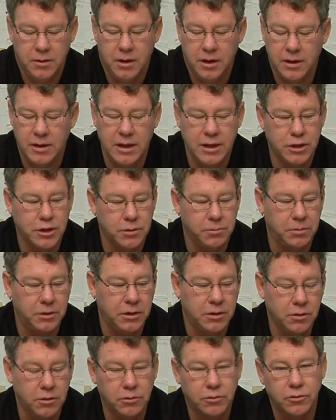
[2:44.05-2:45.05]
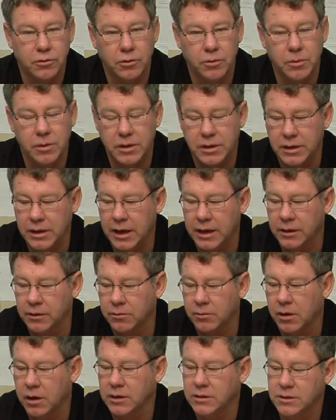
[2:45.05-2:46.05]
And they should be neutral with the
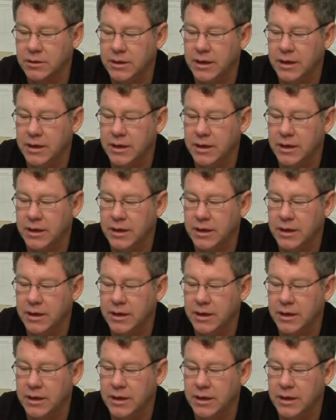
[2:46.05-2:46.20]
ailerons.